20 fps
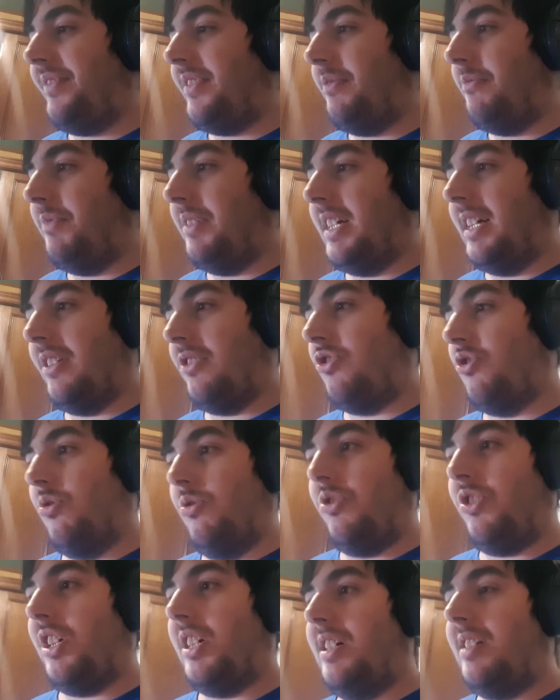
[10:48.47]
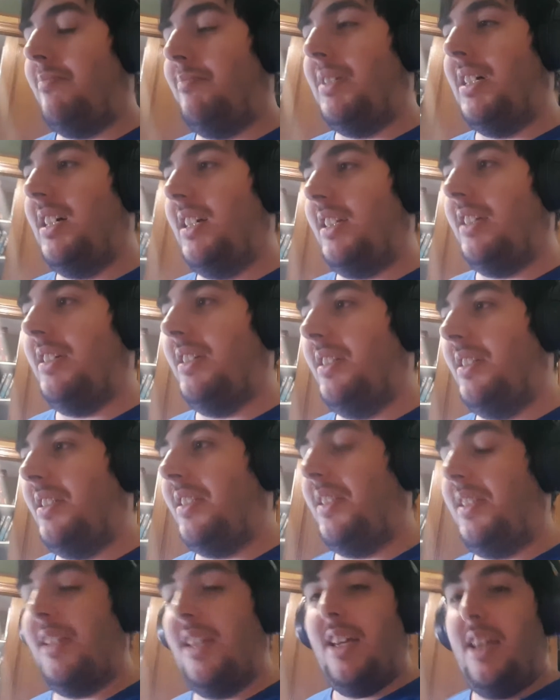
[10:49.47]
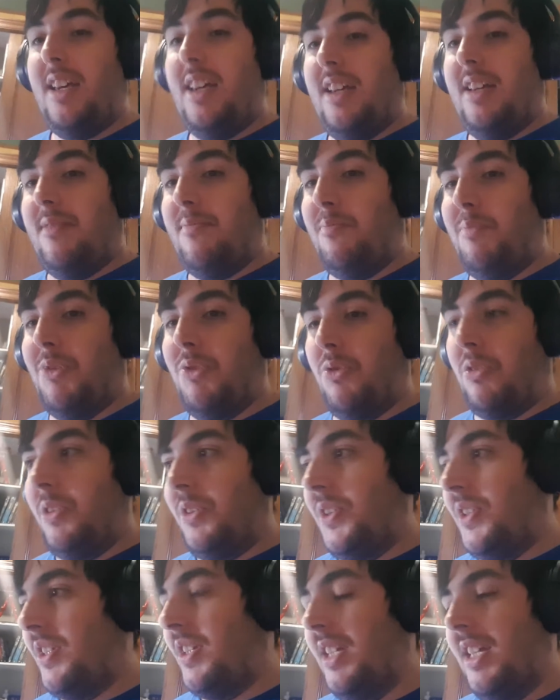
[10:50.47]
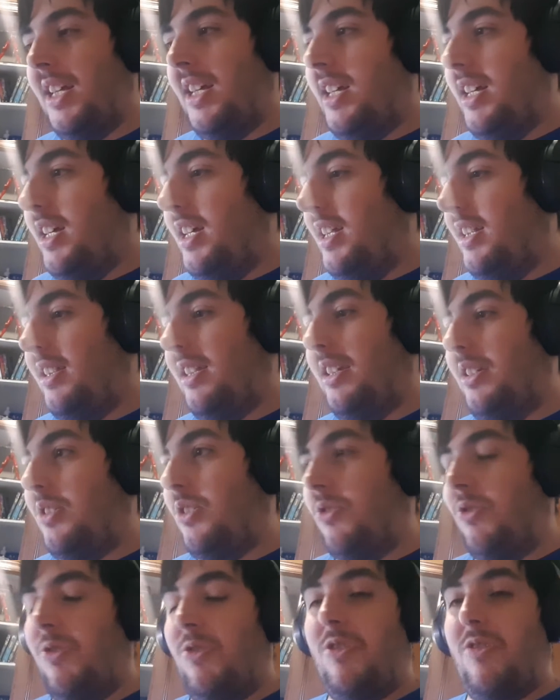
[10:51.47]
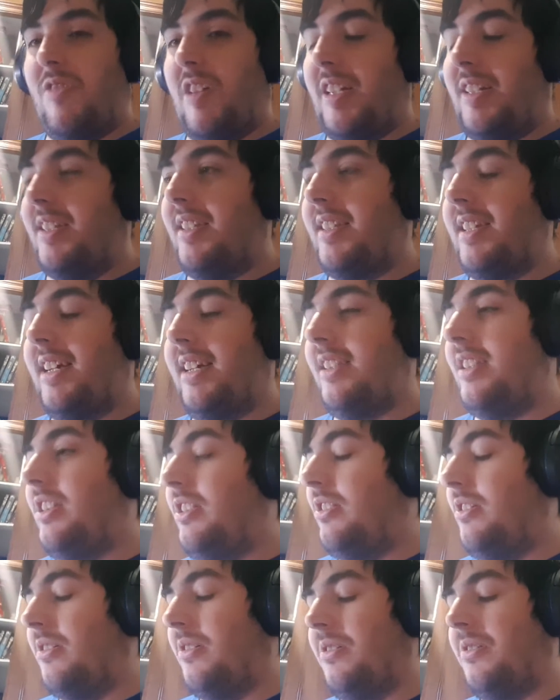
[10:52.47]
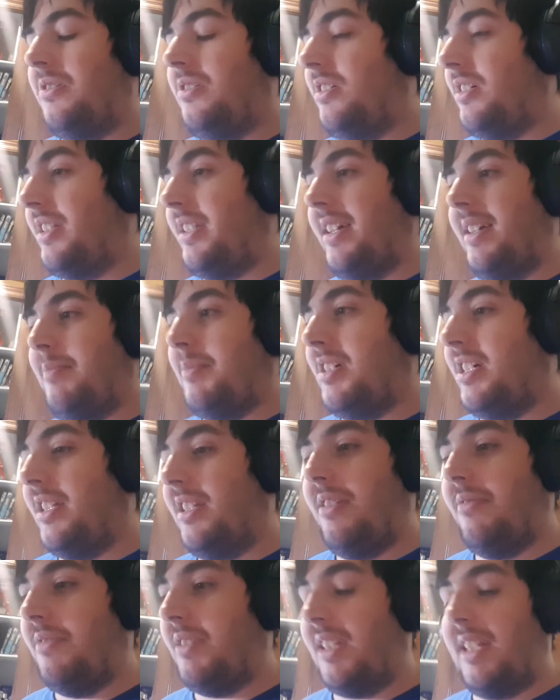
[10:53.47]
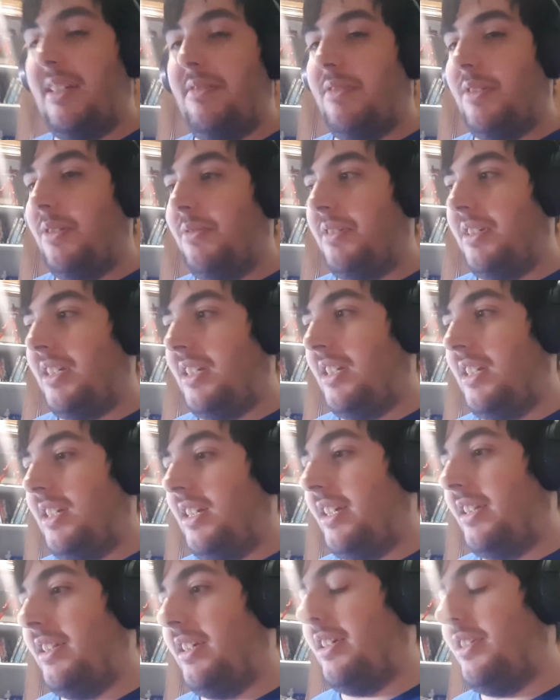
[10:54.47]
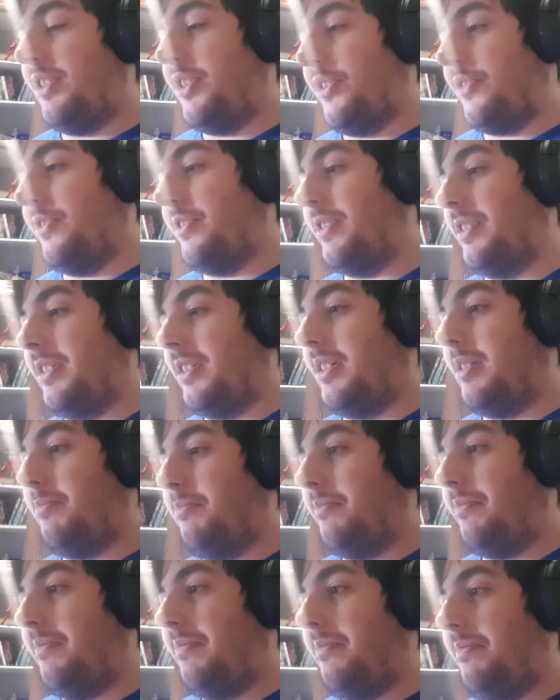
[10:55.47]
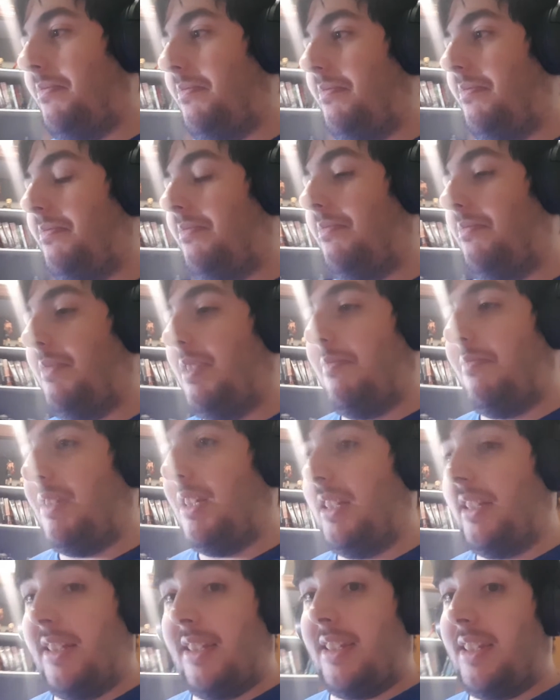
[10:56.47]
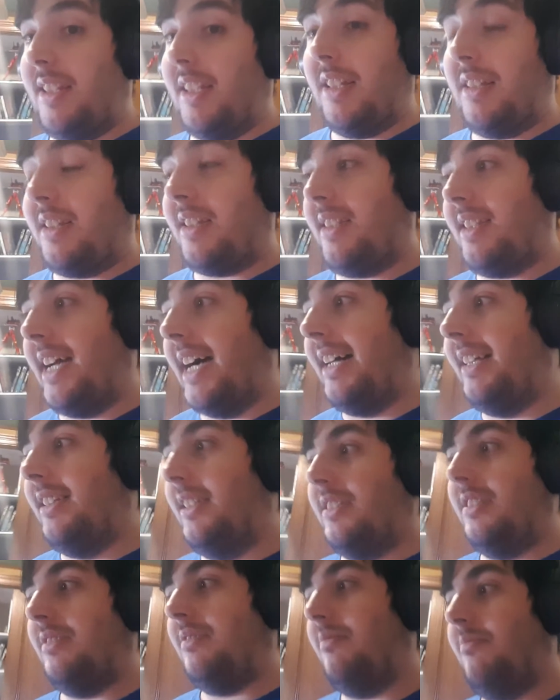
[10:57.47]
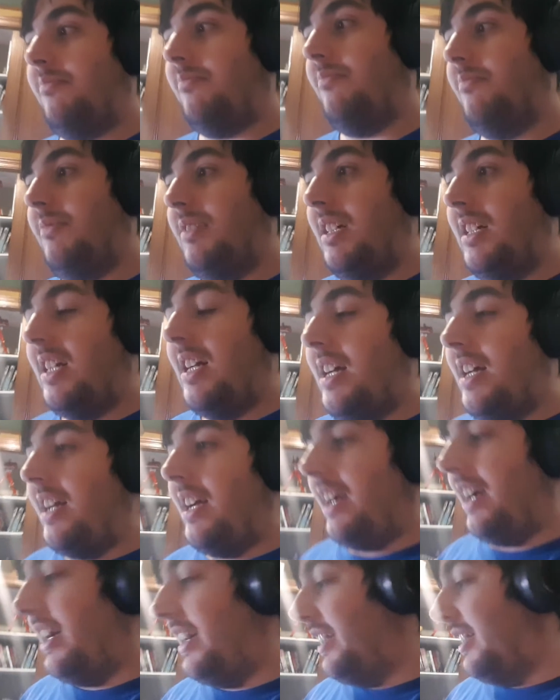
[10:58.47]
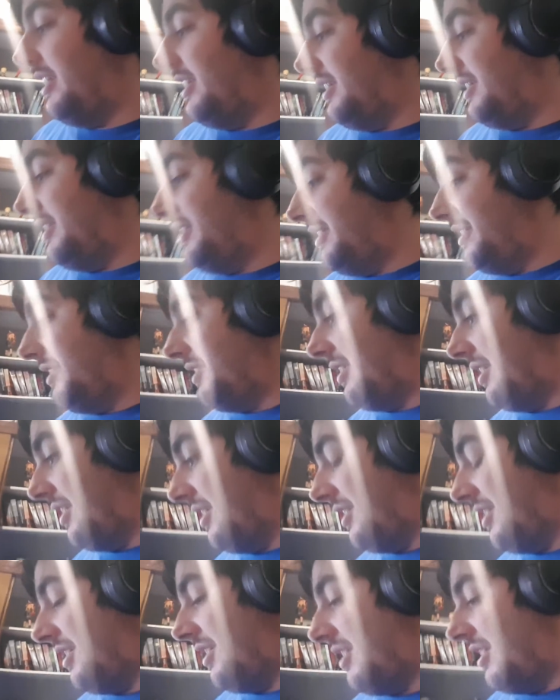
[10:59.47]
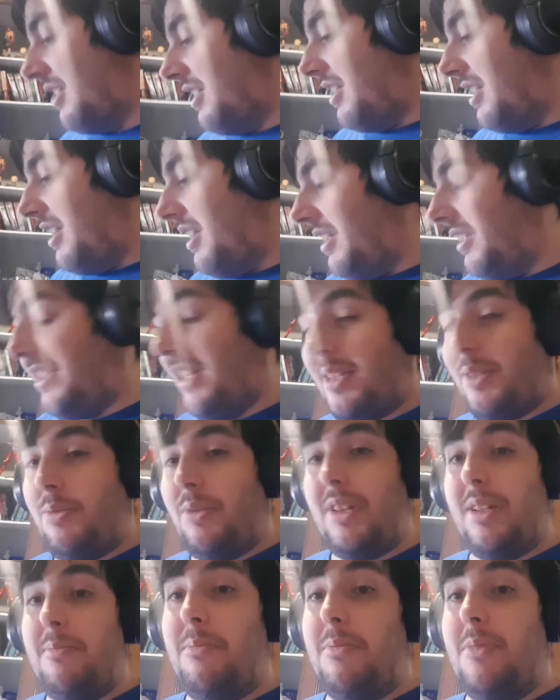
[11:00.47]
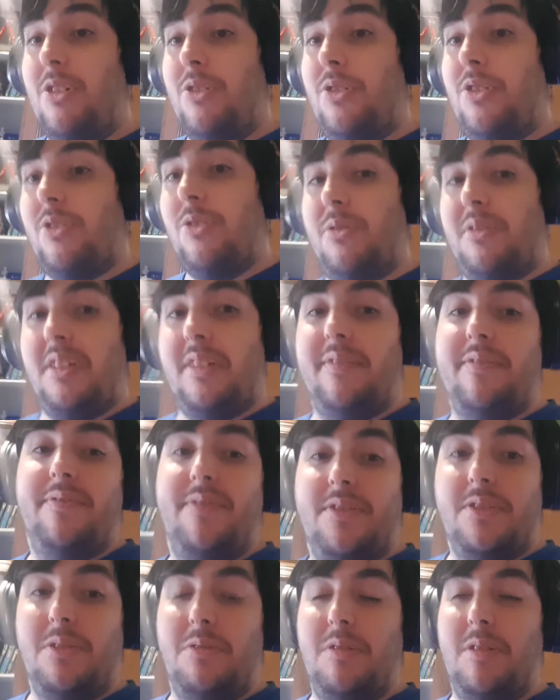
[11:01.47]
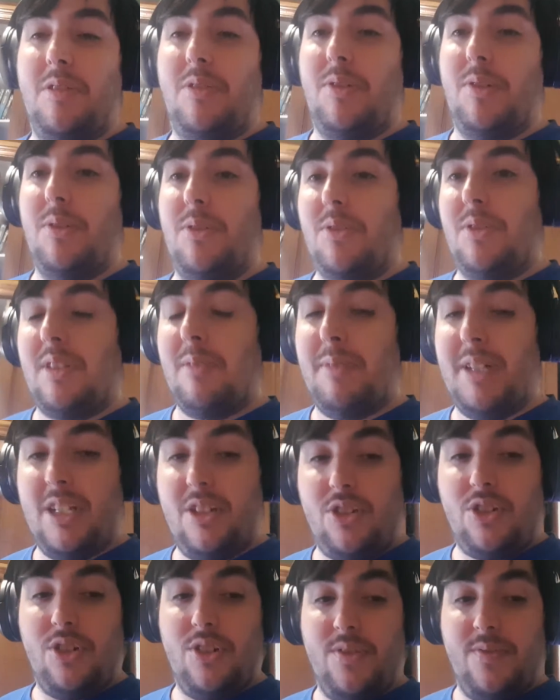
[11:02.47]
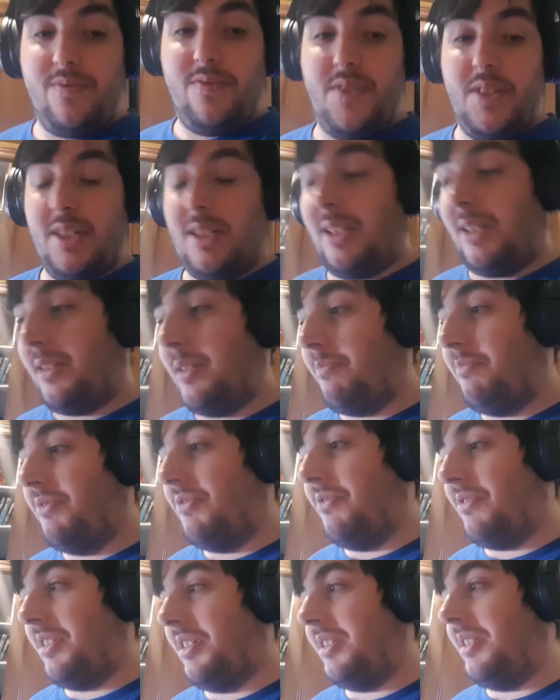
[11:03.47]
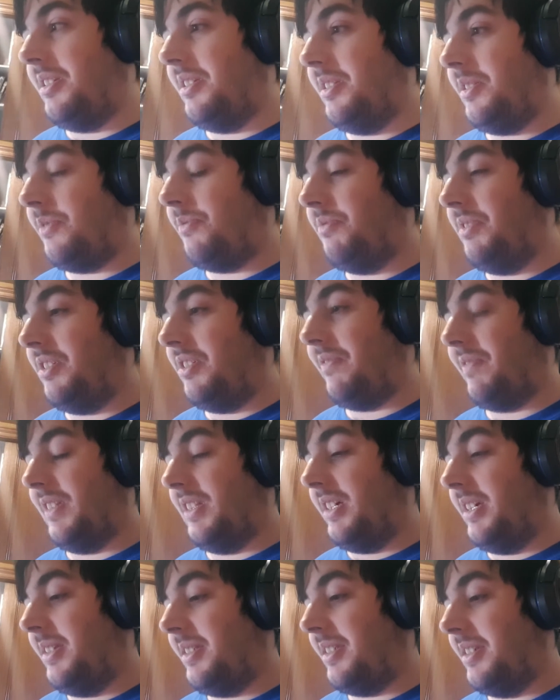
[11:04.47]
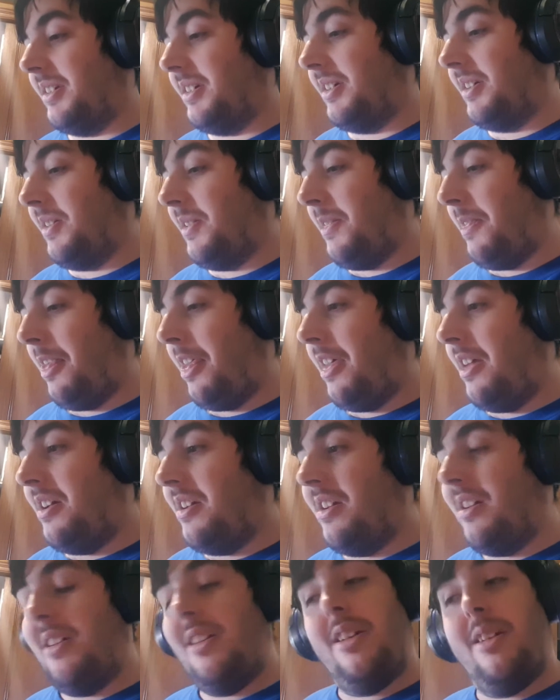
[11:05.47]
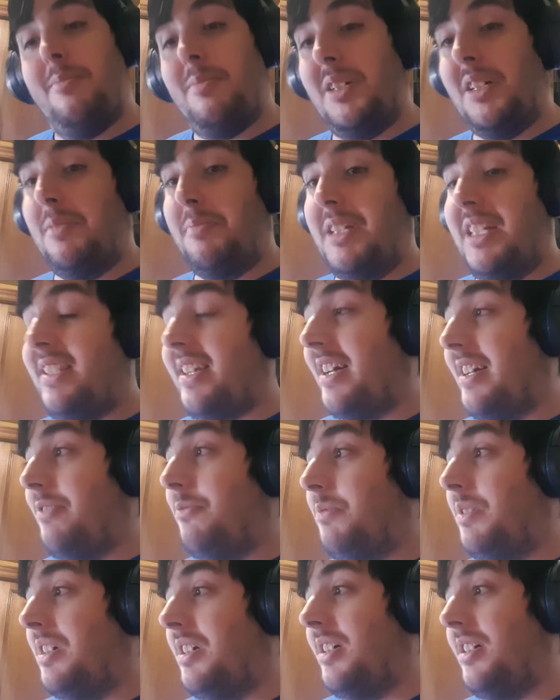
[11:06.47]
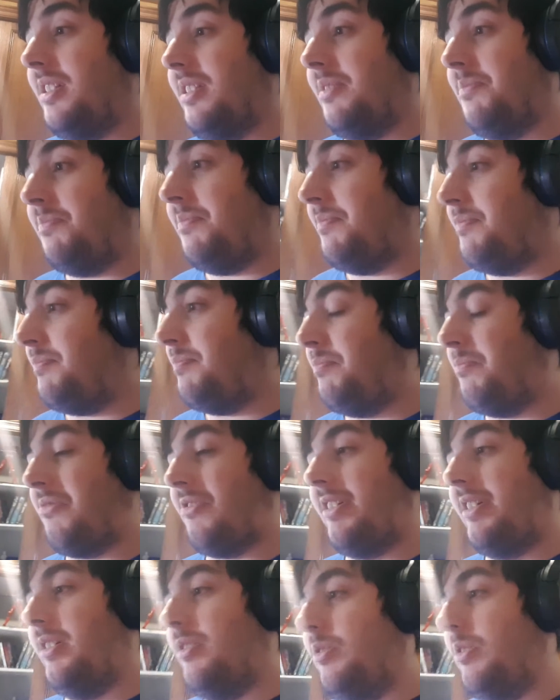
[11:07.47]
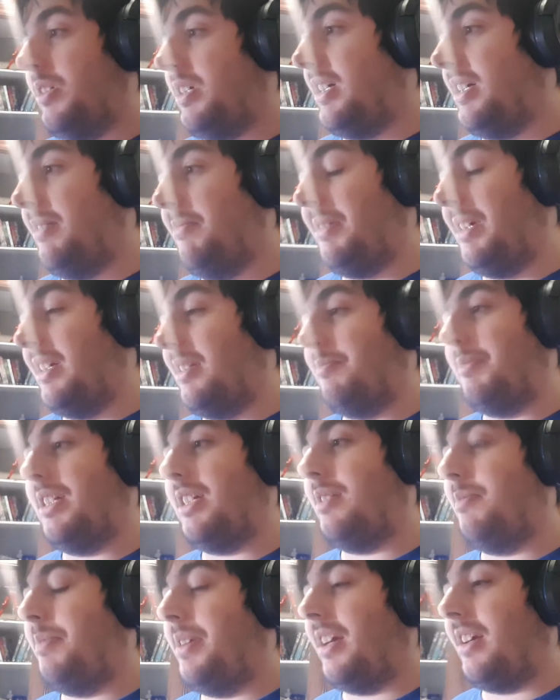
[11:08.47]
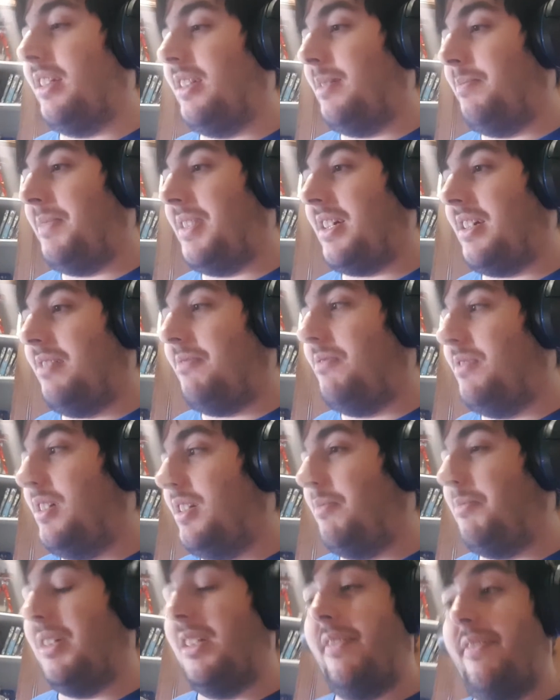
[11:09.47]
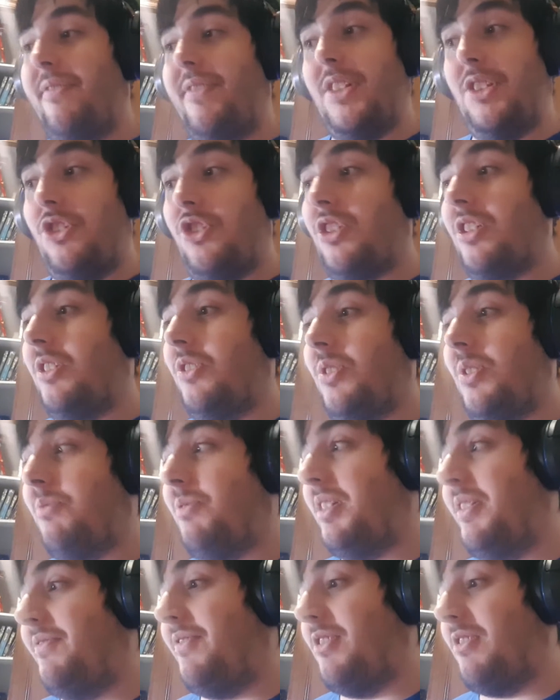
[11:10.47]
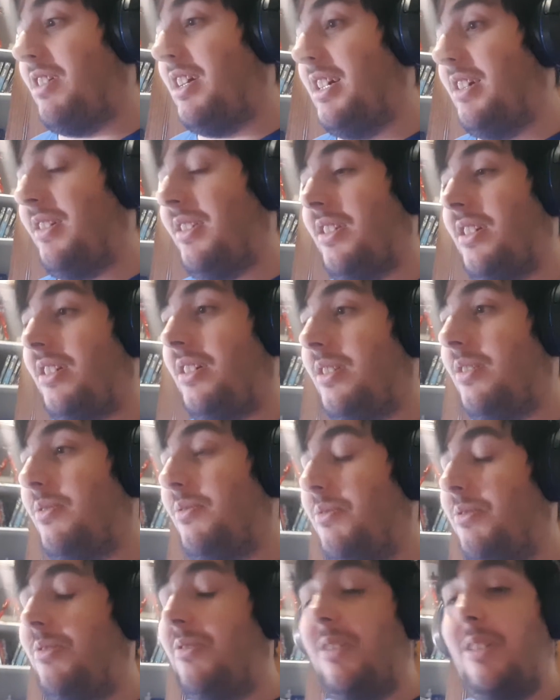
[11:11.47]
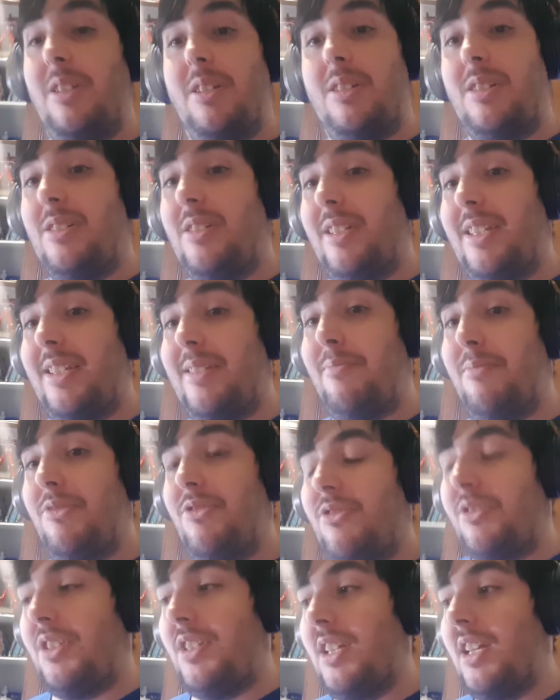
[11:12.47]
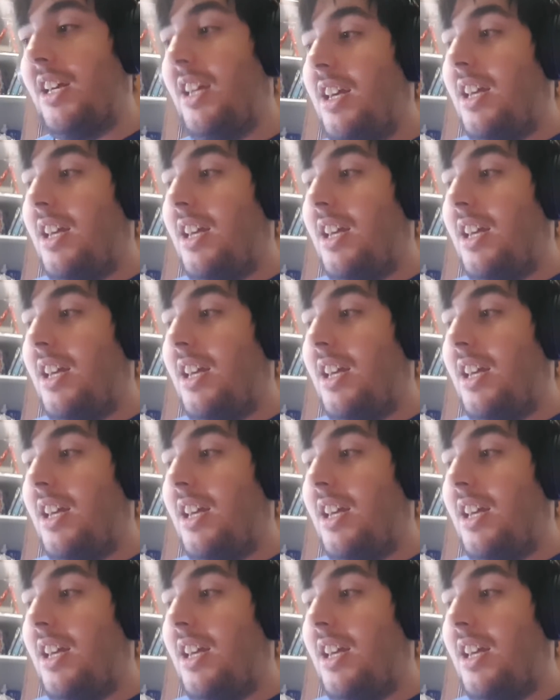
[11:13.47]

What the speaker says: Without George R. R. Martin's books, these two directors had no goddamn idea what they were doing, and they screwed it up. It's talent, and that's what most looking forward to, Sebastian, for your next book, is when you release it. I'm going to be day one, pre-order. I'm going to bloody pick it up day one. I'm going to finish it in 24 hours like I do all of your goddamn books.